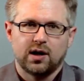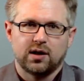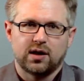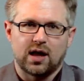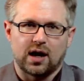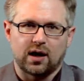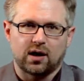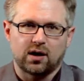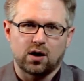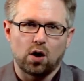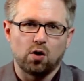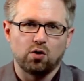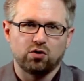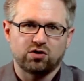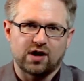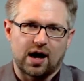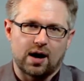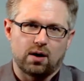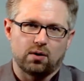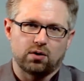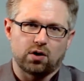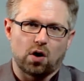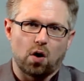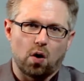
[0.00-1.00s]
that goes
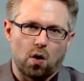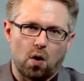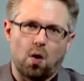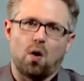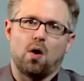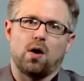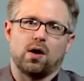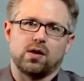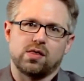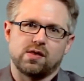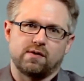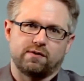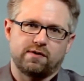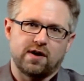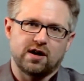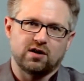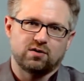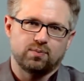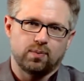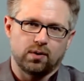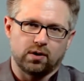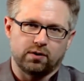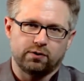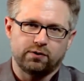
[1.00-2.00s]
out on the
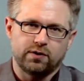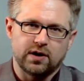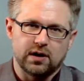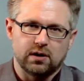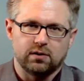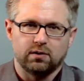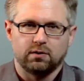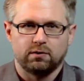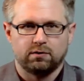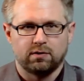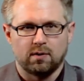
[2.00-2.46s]
Facebook feed